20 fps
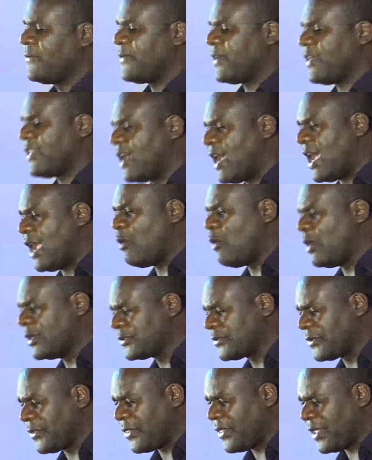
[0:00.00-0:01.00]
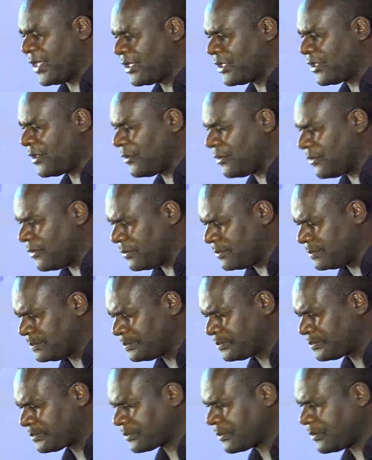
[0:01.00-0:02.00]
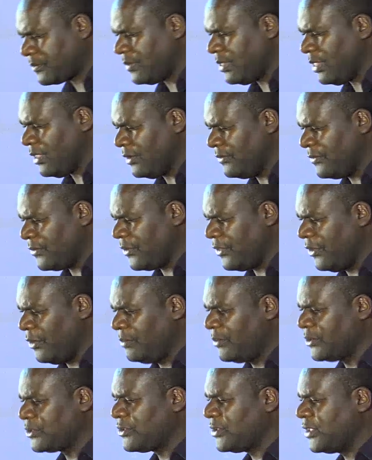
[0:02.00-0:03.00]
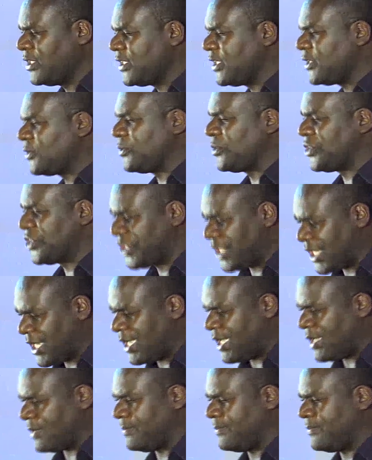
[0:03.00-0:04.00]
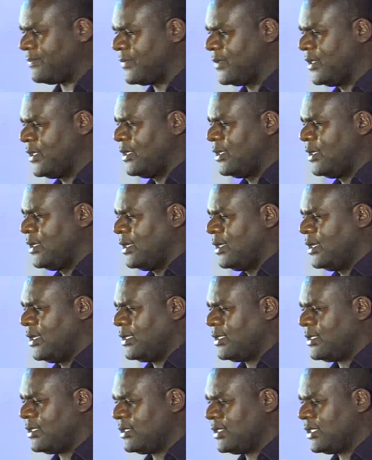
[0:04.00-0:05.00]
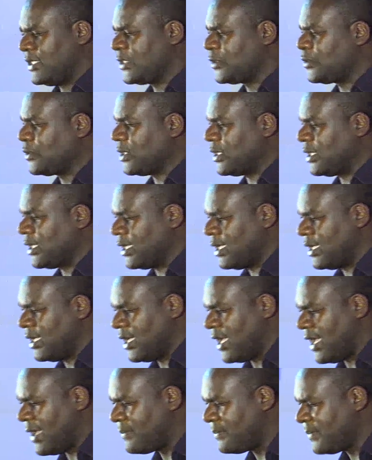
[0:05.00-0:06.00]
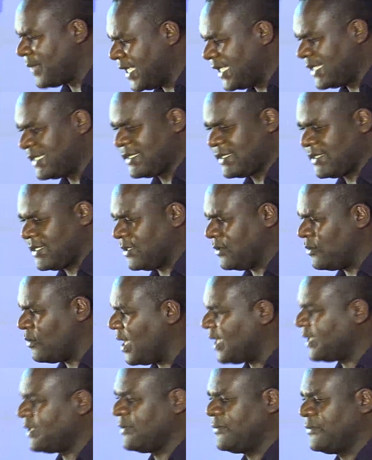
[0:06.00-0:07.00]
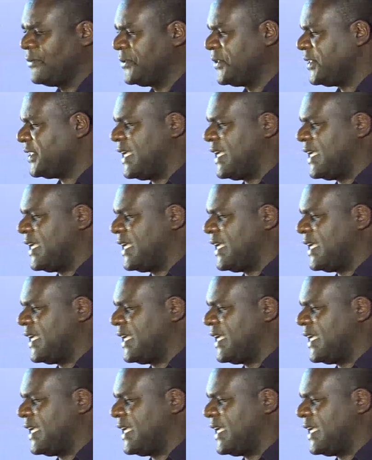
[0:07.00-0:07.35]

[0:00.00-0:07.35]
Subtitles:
Father, I want to thank you for the opportunity to share in this amazing, wonderful